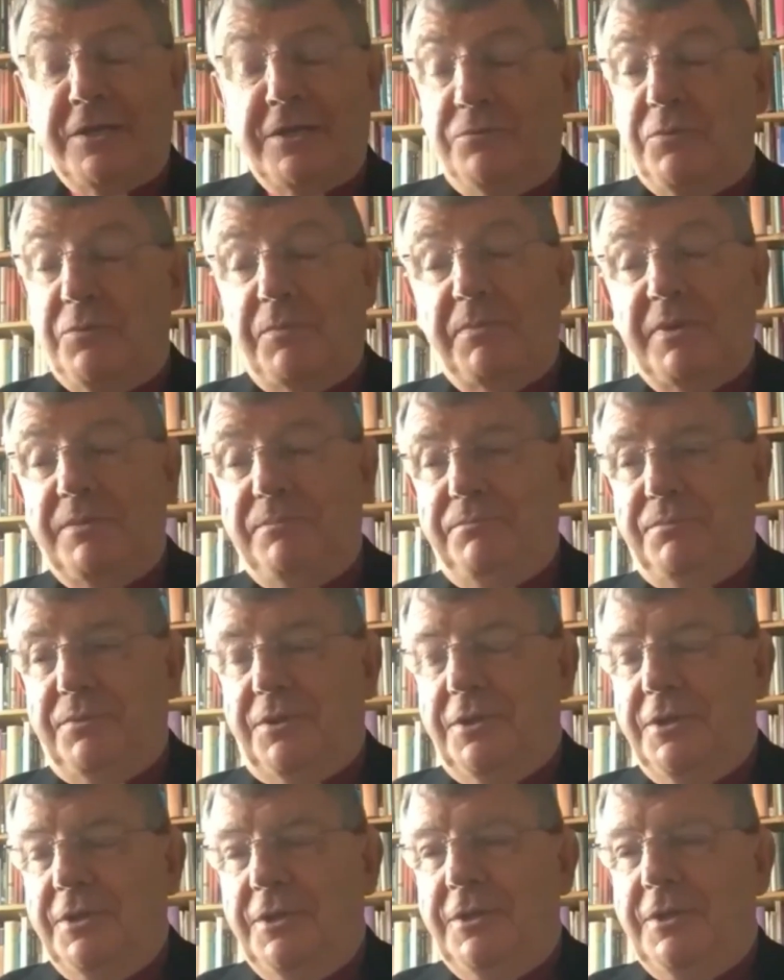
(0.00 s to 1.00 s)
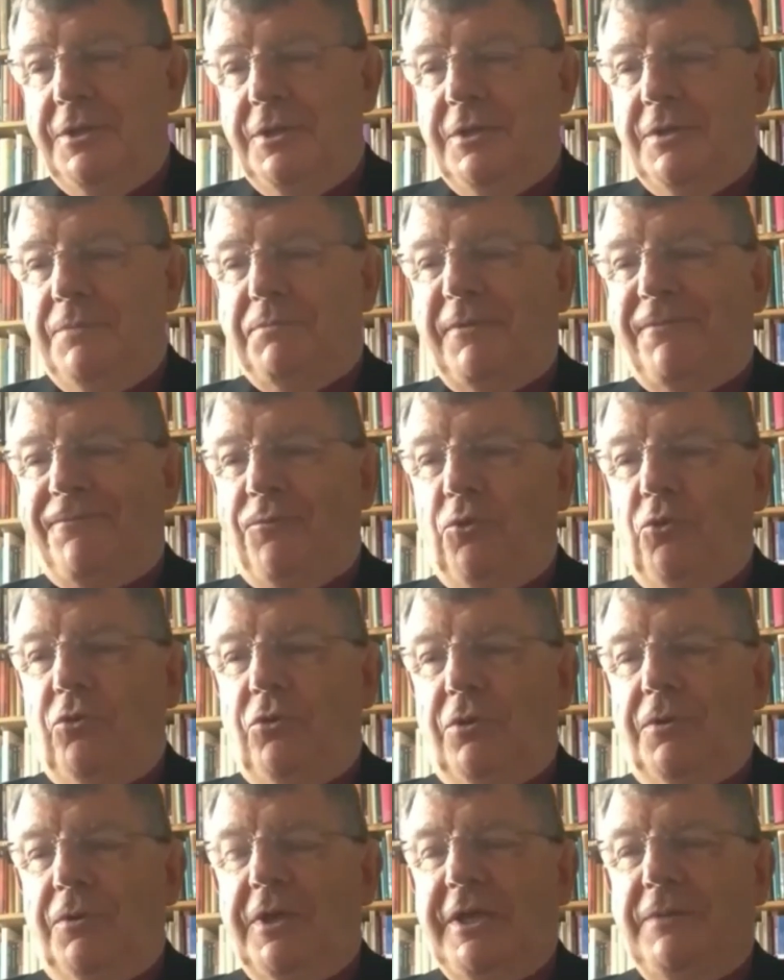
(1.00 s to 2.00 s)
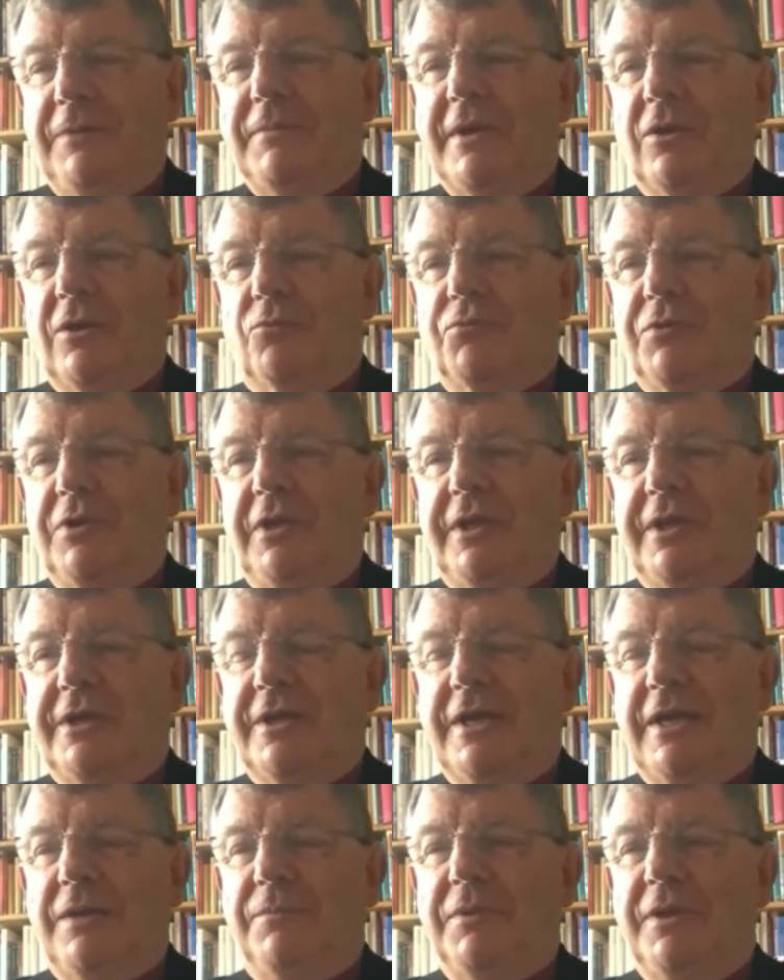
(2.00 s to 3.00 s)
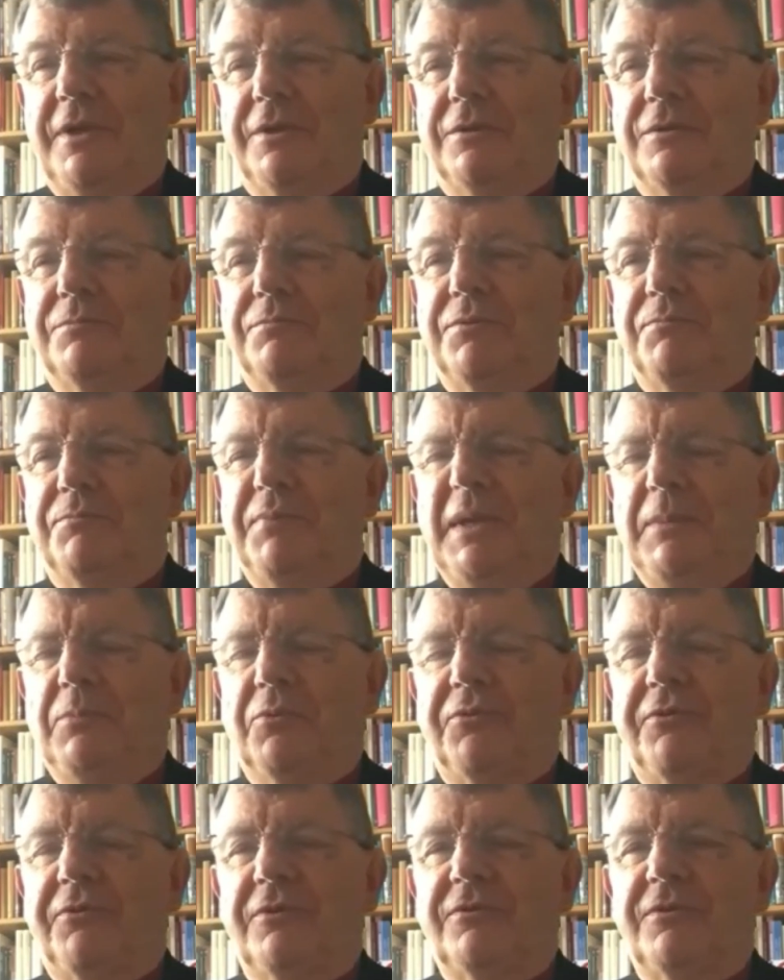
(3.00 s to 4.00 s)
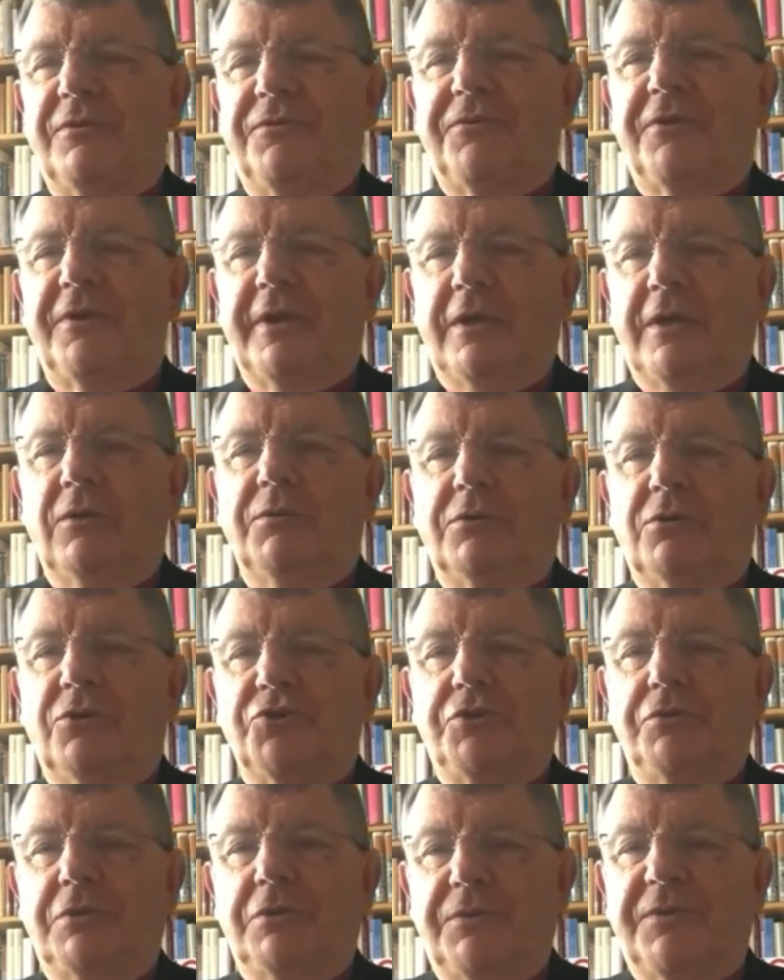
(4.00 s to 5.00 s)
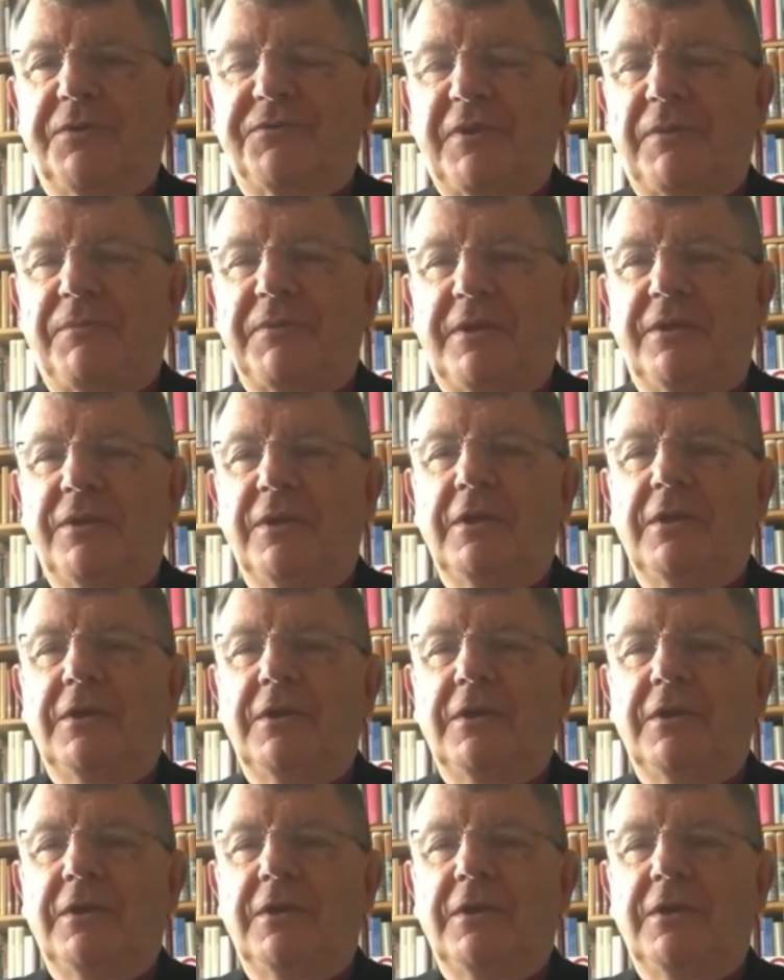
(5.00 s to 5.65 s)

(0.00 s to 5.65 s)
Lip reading: can remember before email really came in, people saying, of course, there's something